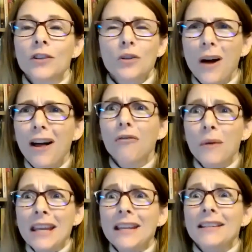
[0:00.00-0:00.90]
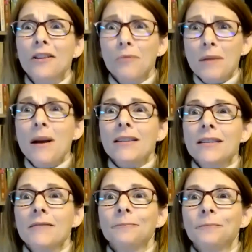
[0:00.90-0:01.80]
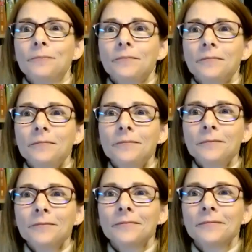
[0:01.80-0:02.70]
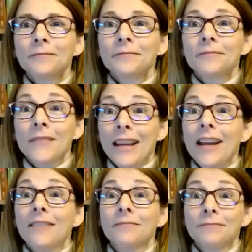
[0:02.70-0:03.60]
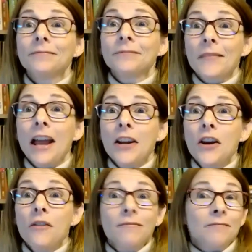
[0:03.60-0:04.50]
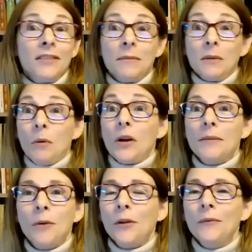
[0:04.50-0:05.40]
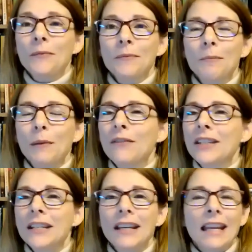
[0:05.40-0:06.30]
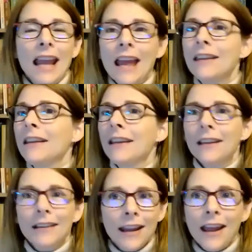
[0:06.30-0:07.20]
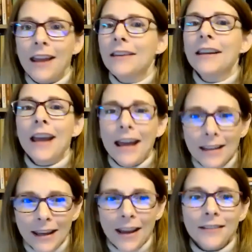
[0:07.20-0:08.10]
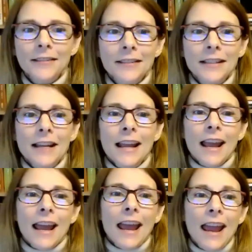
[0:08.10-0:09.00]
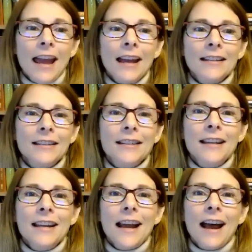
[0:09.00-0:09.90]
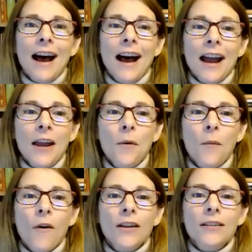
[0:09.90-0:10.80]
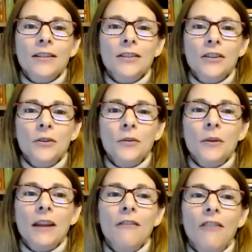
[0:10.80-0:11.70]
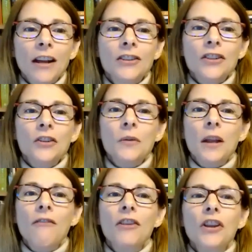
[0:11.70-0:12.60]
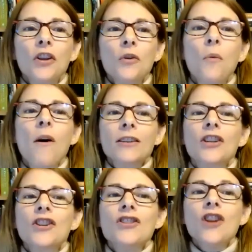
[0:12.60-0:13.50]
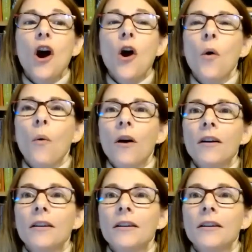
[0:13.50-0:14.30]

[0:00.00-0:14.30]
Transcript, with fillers: 12 weeks, three months. Yeah, I know, seems impossible, but I've seen it again and again and again. And I want to invite you if you want to know